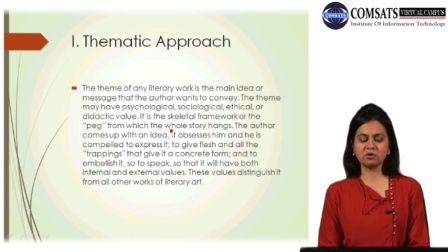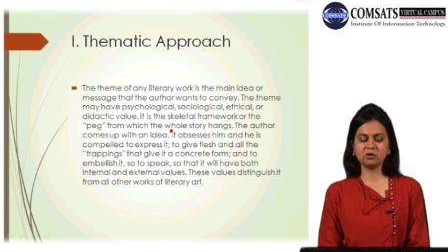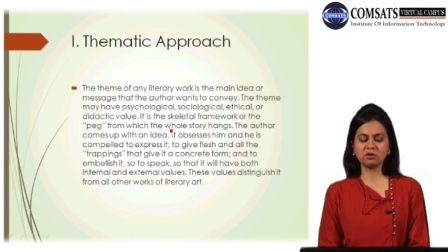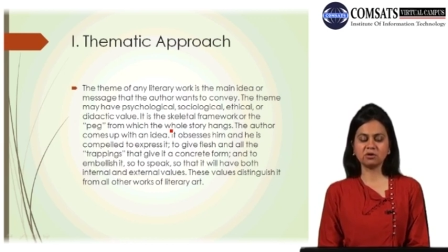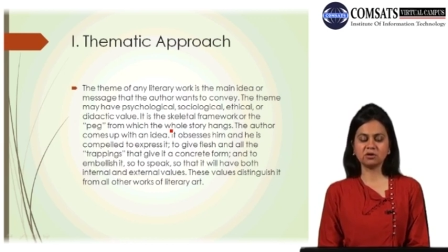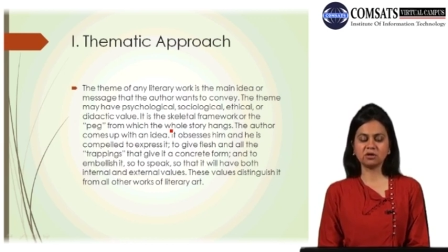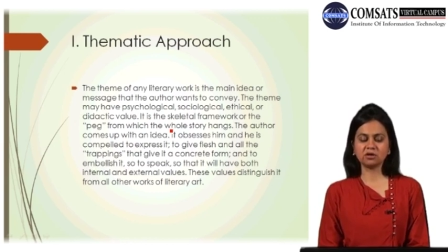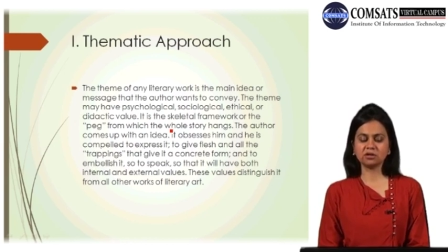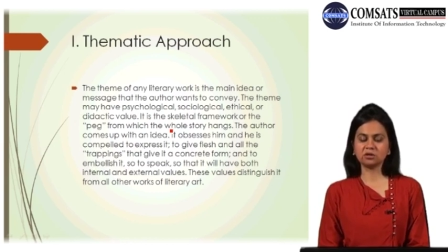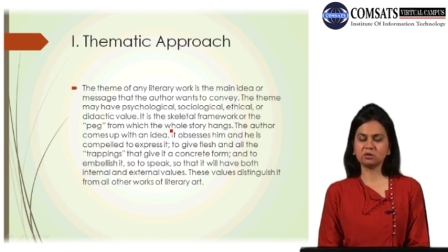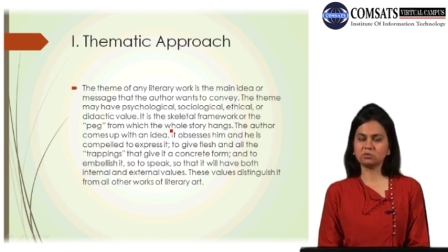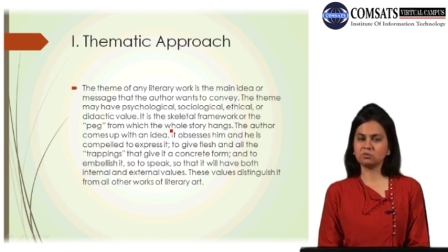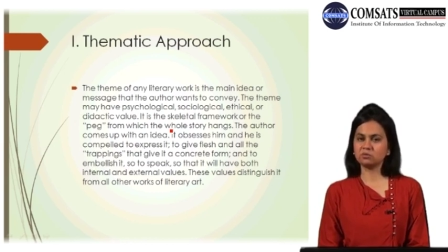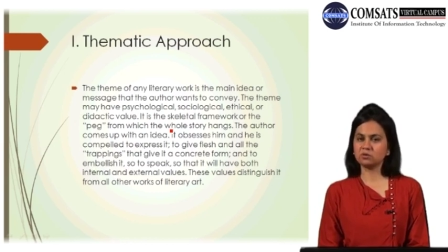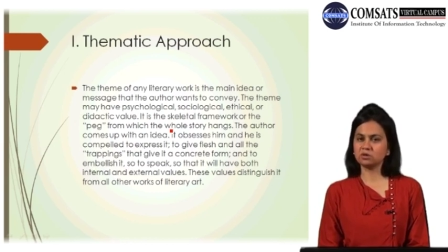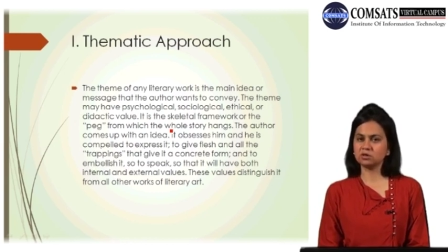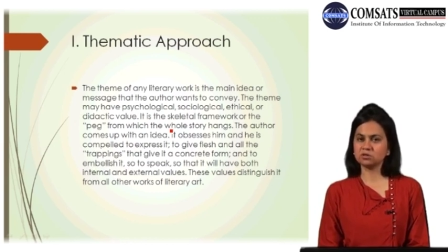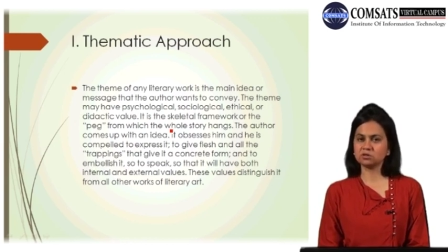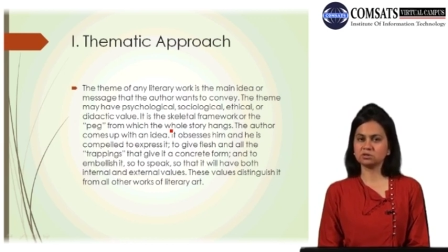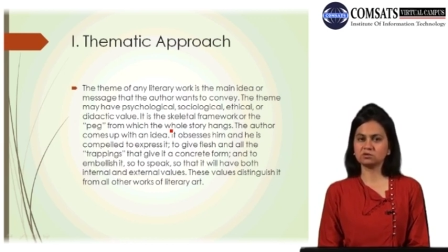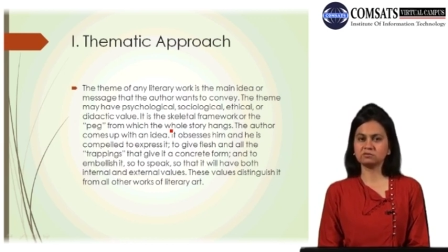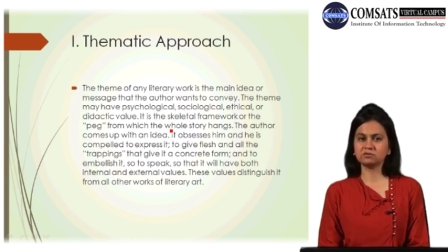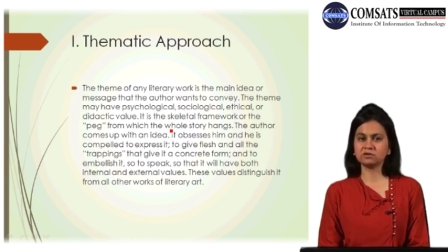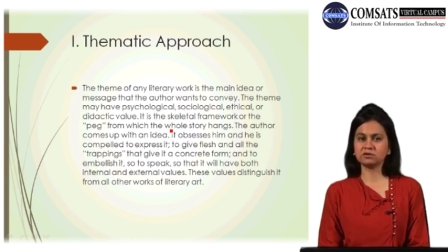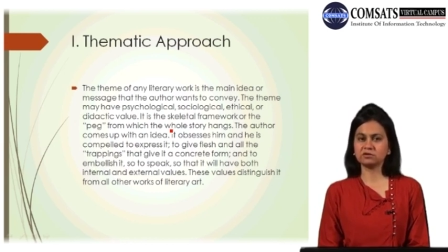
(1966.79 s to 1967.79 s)
all other
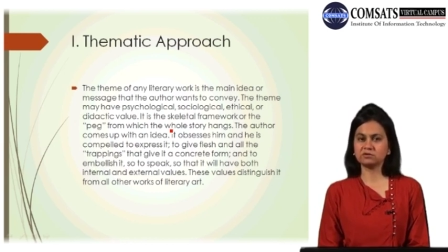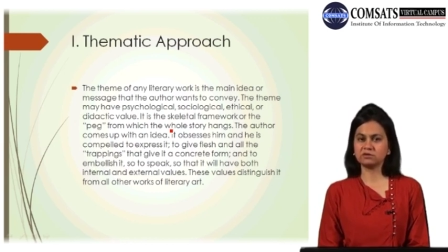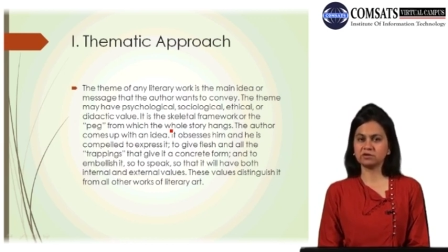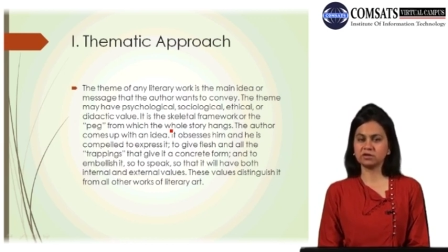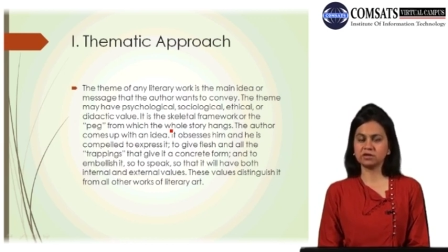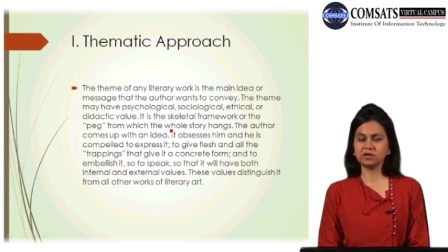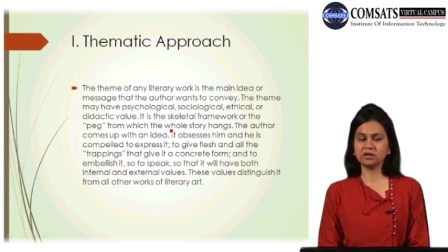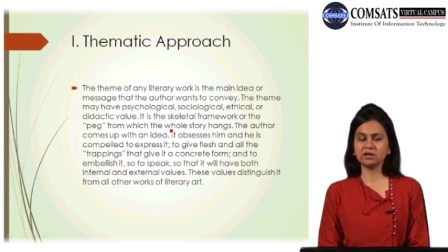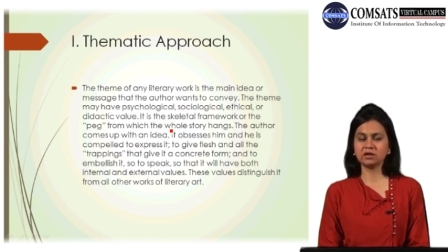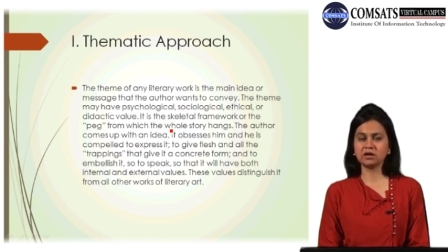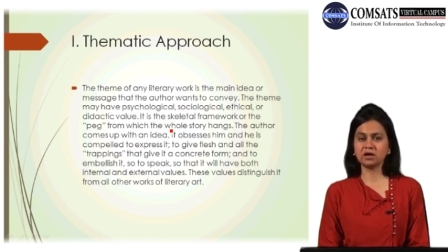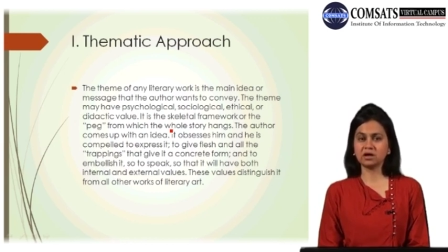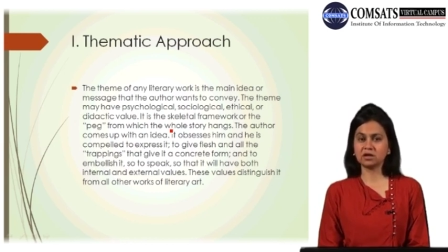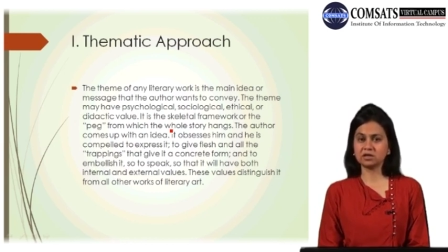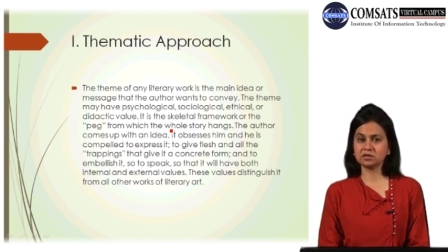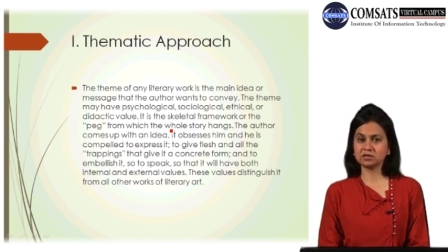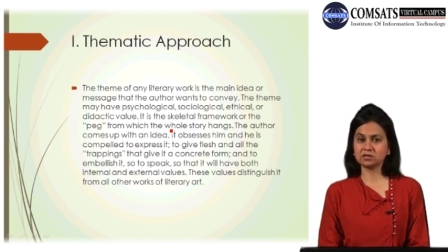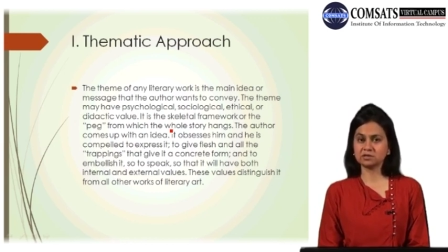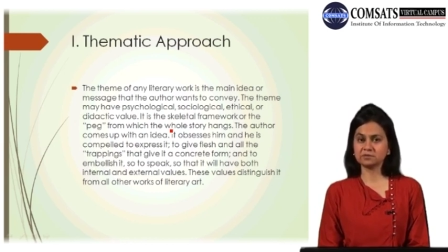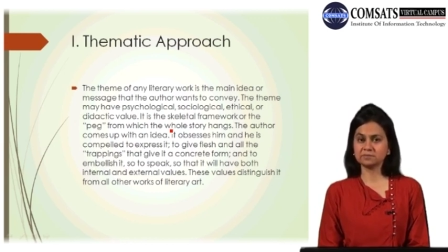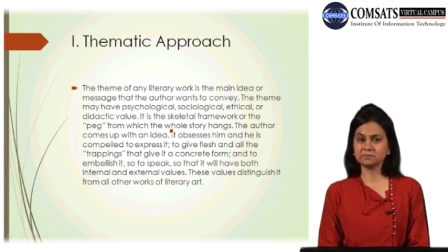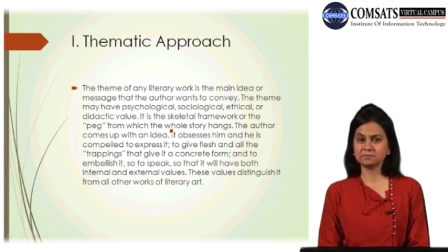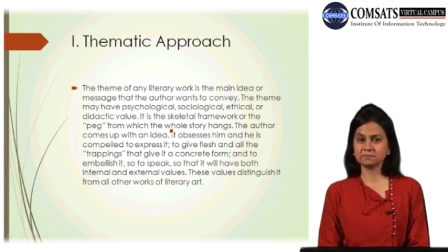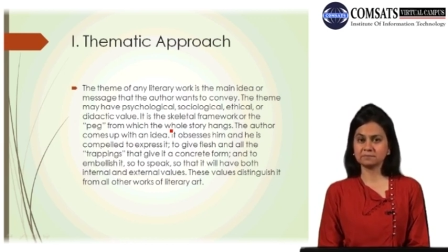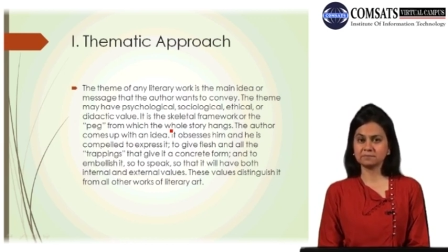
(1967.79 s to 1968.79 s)
works of literary
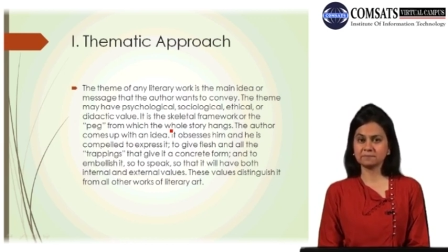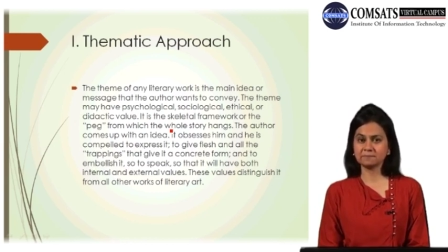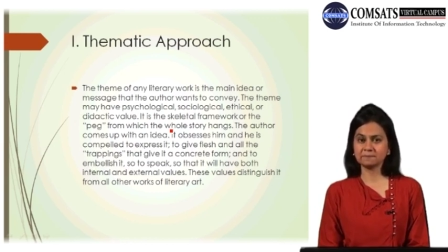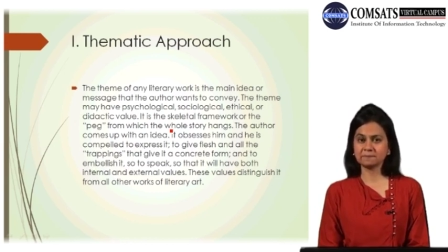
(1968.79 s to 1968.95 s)
art.